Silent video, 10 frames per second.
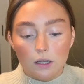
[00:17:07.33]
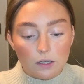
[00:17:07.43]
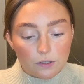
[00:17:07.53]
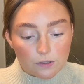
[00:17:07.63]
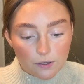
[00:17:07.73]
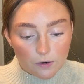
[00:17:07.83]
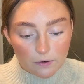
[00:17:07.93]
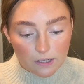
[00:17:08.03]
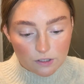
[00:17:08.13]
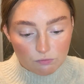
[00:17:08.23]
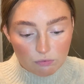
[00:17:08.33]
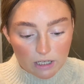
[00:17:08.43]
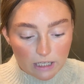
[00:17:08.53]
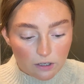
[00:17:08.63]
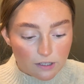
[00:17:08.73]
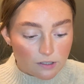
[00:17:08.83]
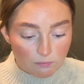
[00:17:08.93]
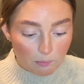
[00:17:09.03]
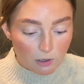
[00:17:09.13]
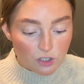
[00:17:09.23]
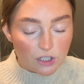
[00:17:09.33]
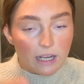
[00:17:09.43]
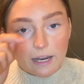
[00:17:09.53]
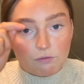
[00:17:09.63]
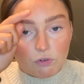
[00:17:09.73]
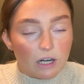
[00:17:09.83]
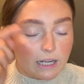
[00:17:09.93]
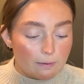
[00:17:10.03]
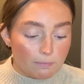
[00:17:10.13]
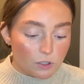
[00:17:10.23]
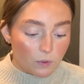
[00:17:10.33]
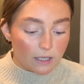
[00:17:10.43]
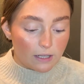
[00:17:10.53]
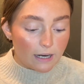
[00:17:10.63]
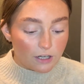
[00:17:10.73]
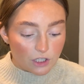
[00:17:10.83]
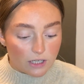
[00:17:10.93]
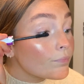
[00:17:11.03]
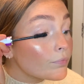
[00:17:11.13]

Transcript: So it's a really nice brush to get really in between the lashes.